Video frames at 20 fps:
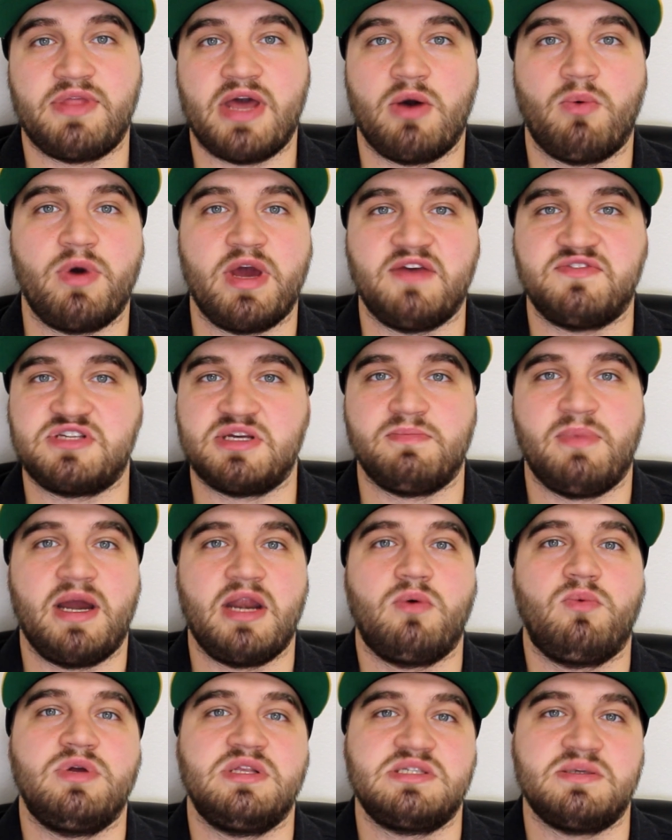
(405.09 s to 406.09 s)
That way, if
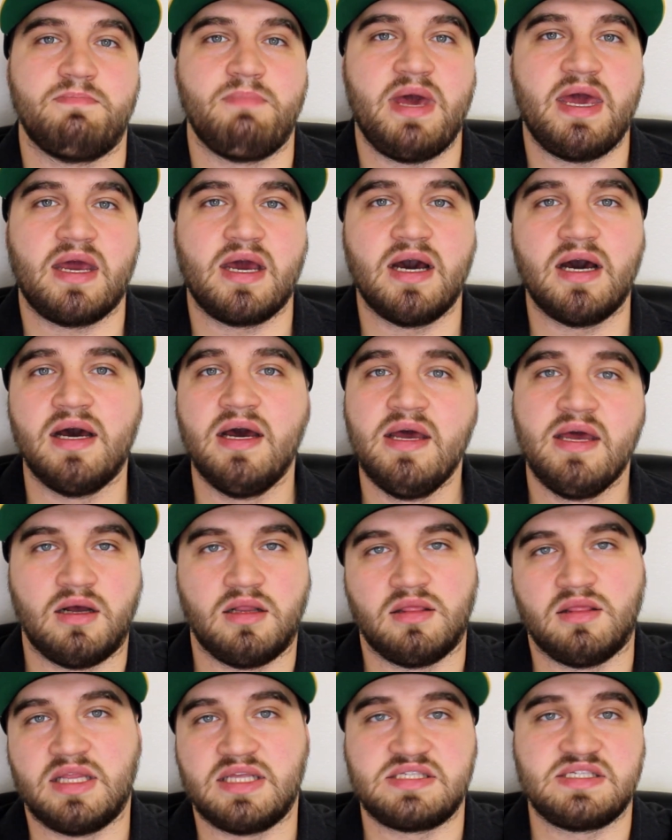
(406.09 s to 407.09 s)
somebody wins a Mega,
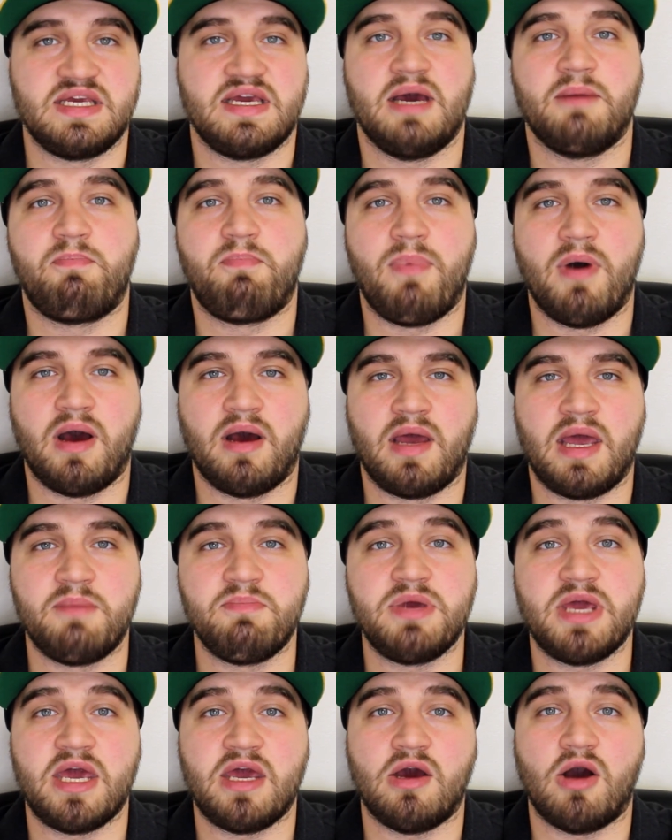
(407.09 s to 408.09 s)
let's say a
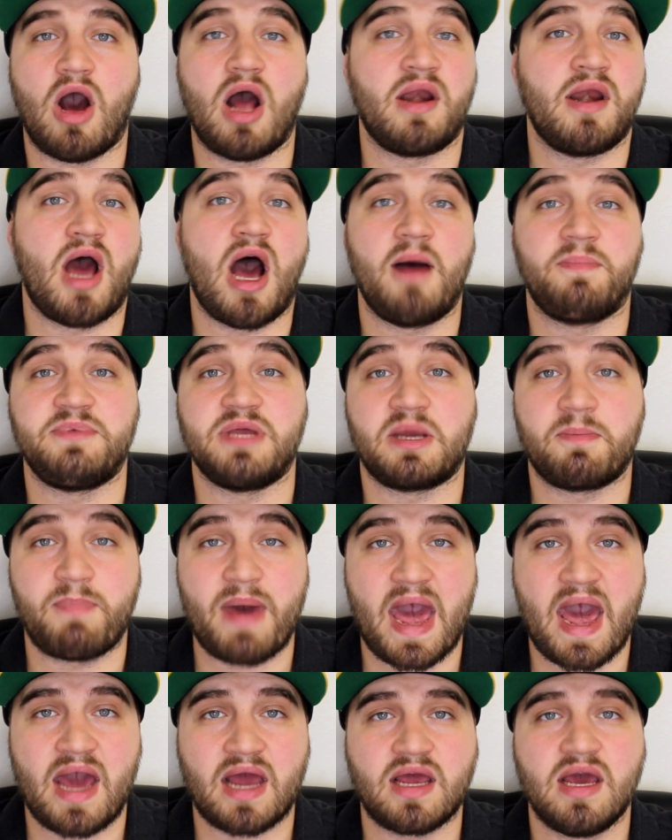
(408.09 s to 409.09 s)
NBA an Optic
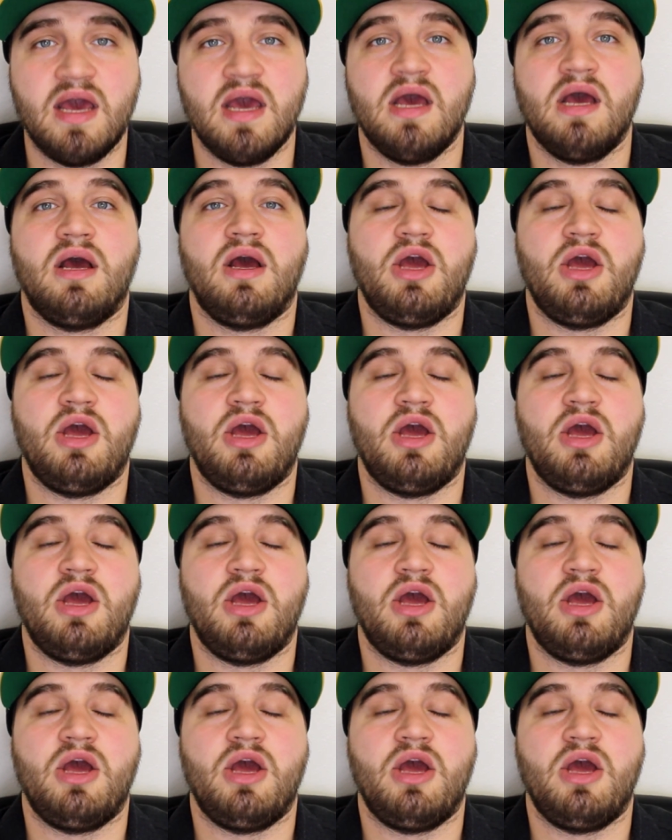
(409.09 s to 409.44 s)
pack,